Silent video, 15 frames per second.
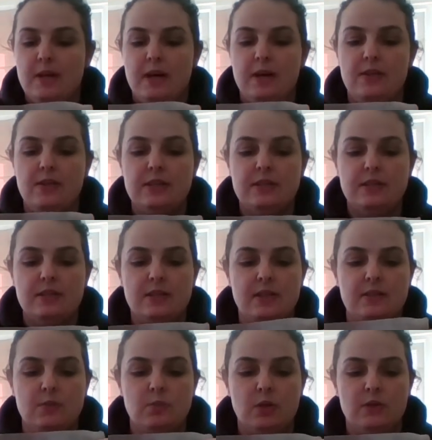And this
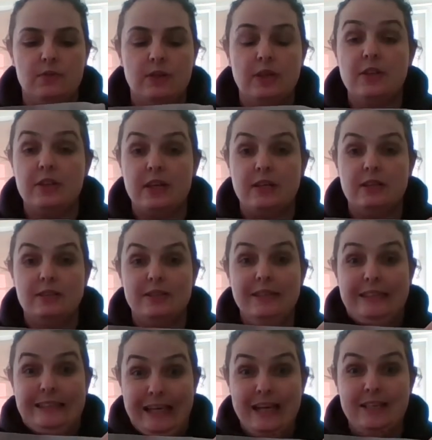is one of another
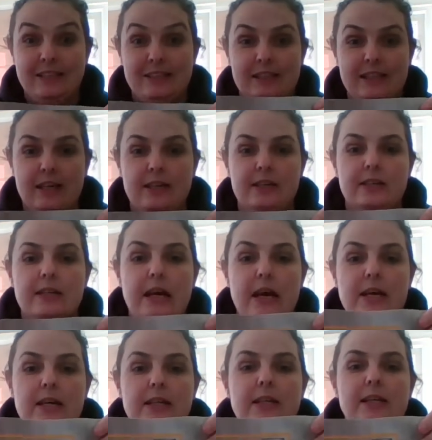again,
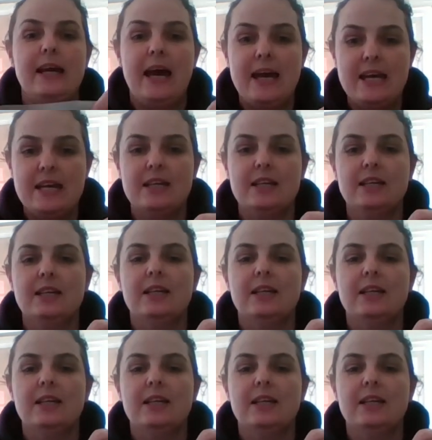KLT